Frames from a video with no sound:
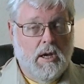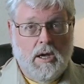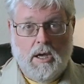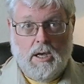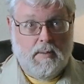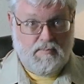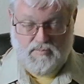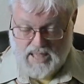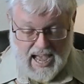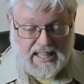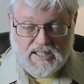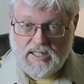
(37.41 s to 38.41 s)
Uh,
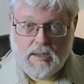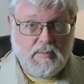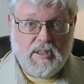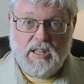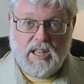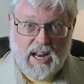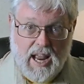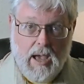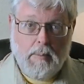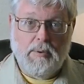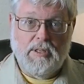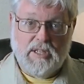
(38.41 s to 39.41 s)
that's something that
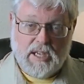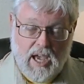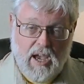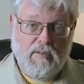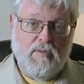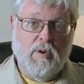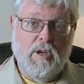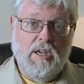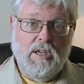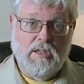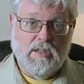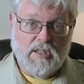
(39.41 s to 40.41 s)
happens
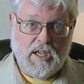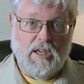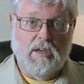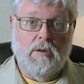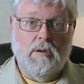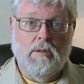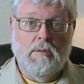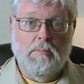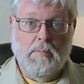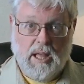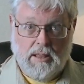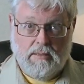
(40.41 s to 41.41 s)
every single
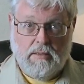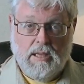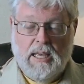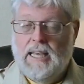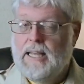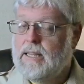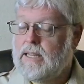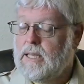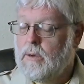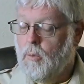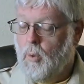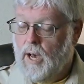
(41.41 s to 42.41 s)
month.
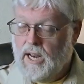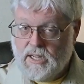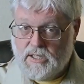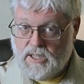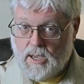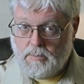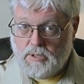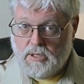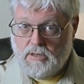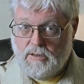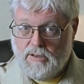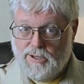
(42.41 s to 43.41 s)
The one
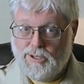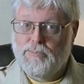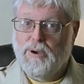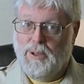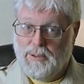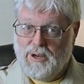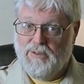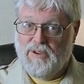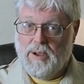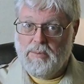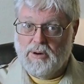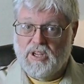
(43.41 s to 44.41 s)
exception is probably
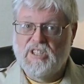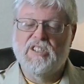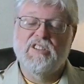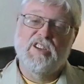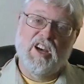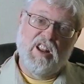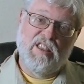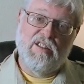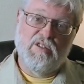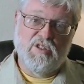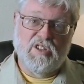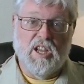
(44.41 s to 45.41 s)
November because it's on a
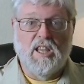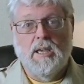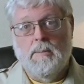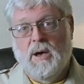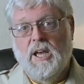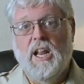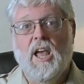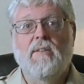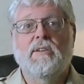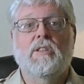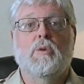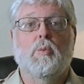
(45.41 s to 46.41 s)
Thursday. They might
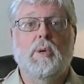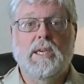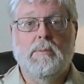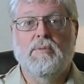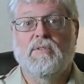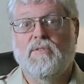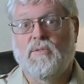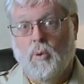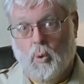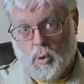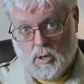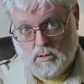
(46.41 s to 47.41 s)
have it the week
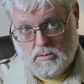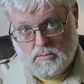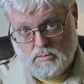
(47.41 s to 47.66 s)
before.